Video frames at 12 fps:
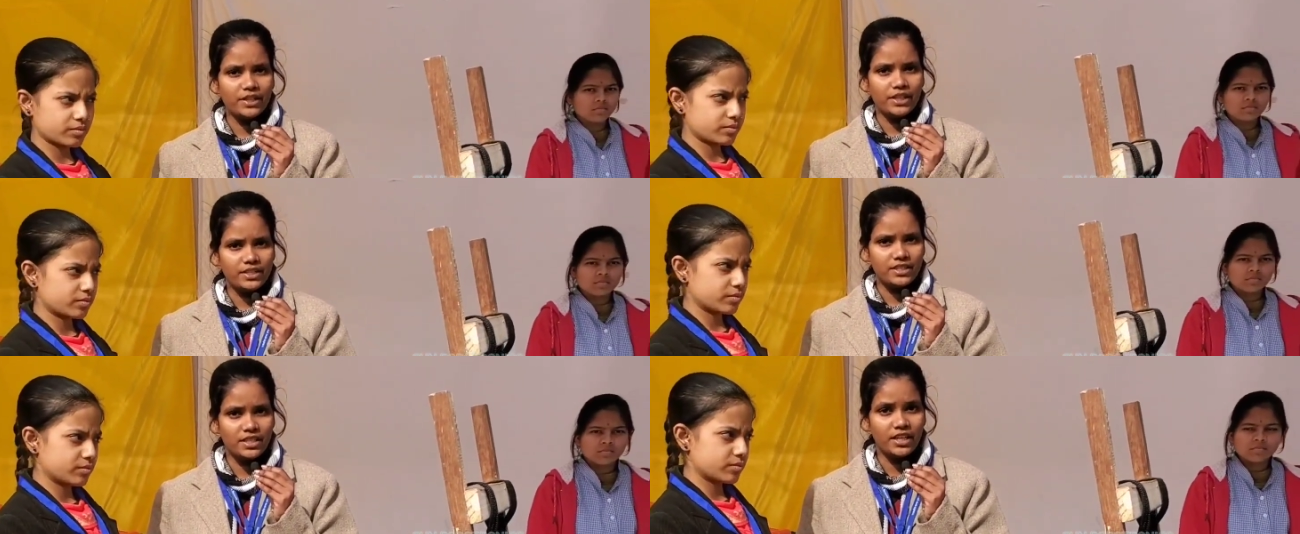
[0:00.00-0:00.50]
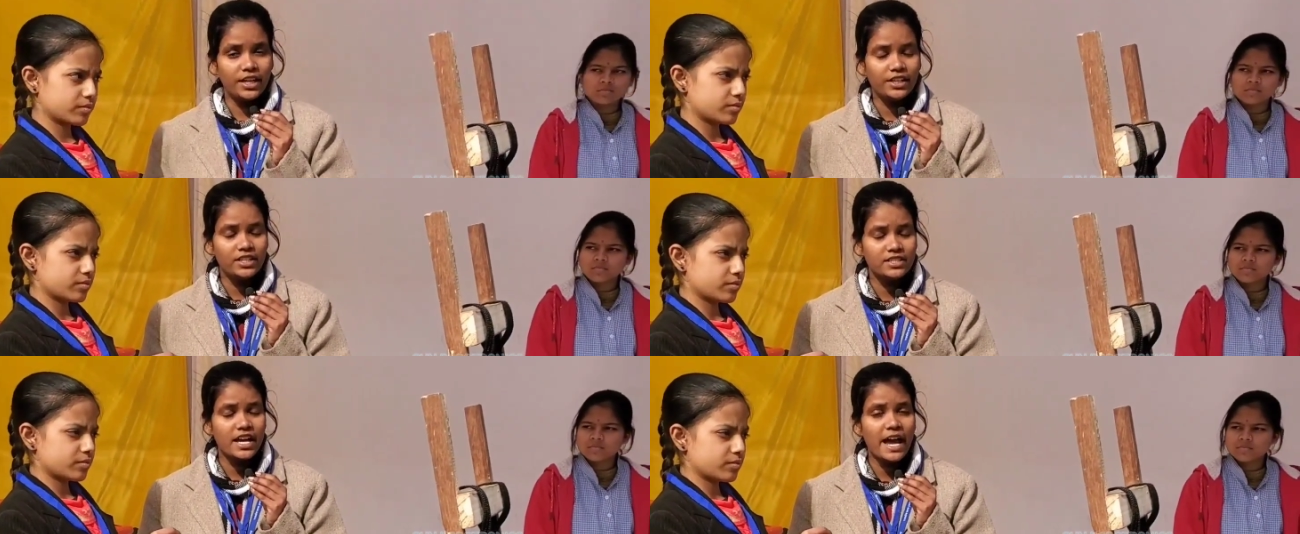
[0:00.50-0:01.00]
Speaker 1: embedded C.
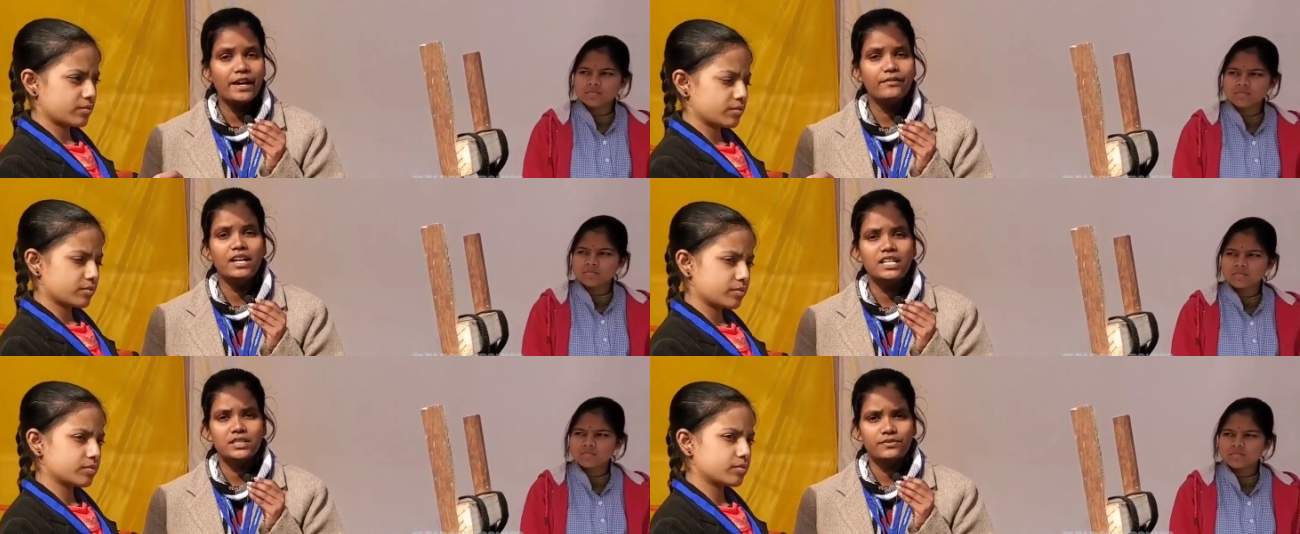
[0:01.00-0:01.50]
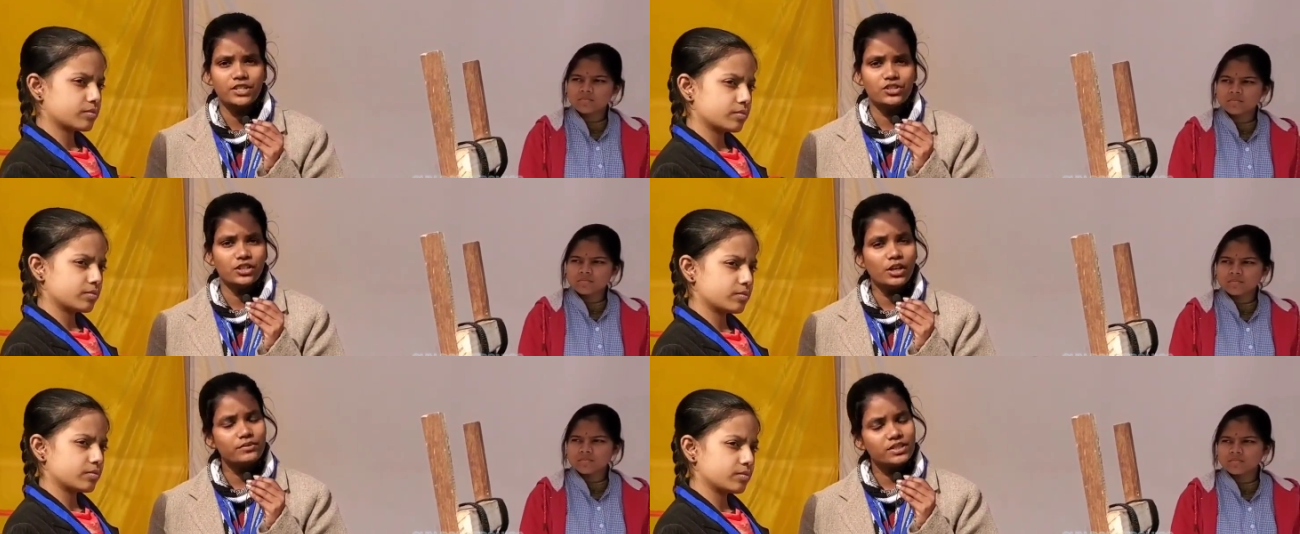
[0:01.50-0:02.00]
It is an advanced
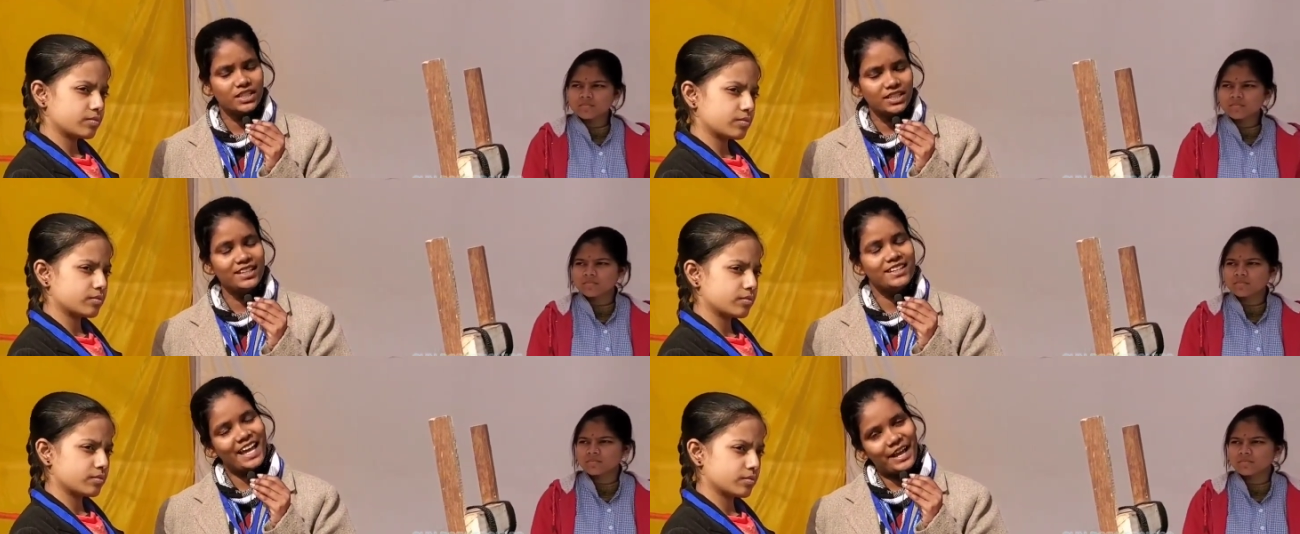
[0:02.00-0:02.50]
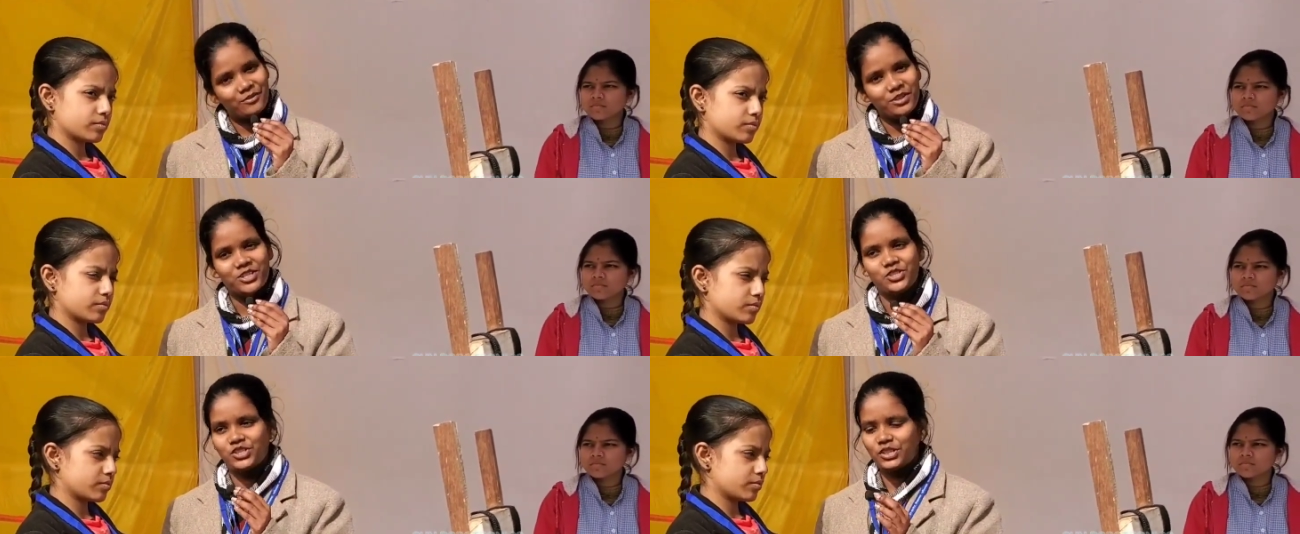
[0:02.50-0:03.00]
version of C
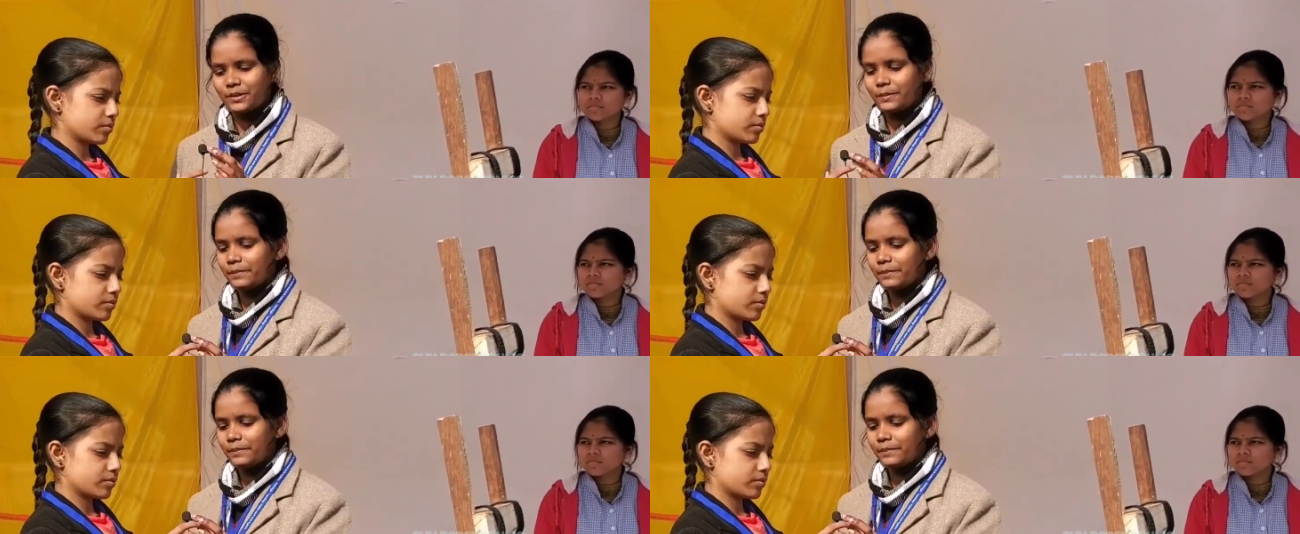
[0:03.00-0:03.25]
language.